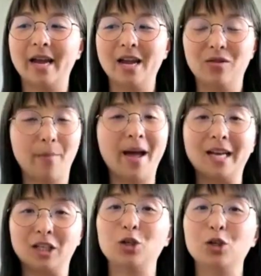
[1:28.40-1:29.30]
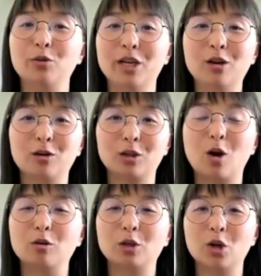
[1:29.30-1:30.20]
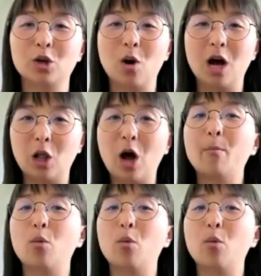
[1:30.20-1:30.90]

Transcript: in the past 2 years, also a lot